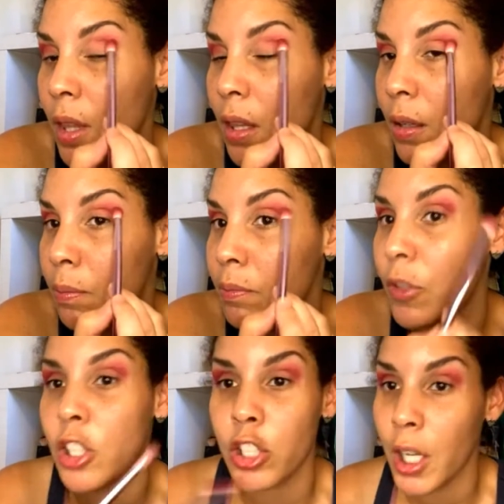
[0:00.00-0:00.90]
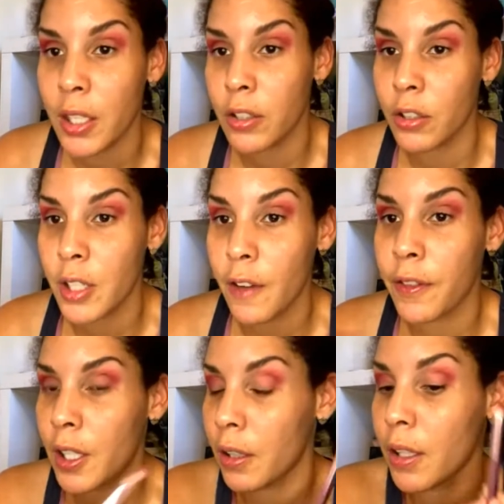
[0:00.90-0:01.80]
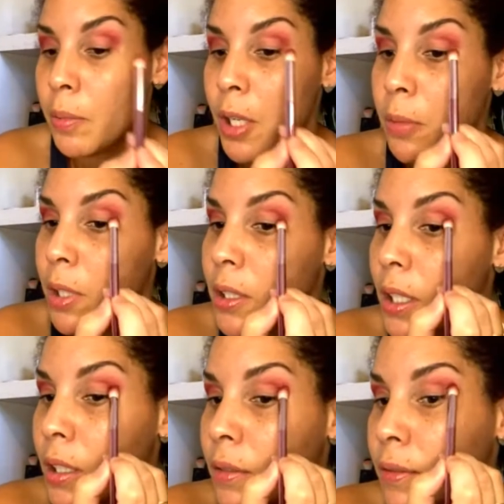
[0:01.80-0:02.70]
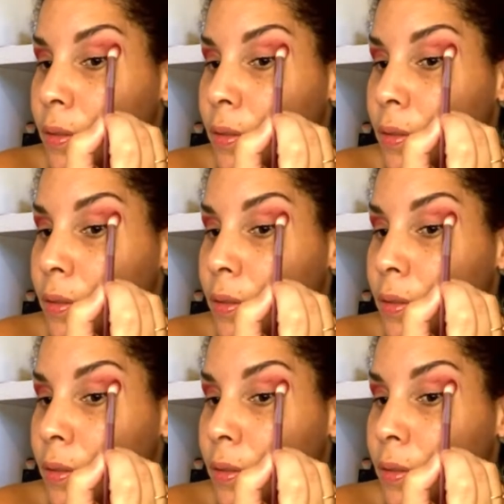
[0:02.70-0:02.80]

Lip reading: The shades are definitely pigmented.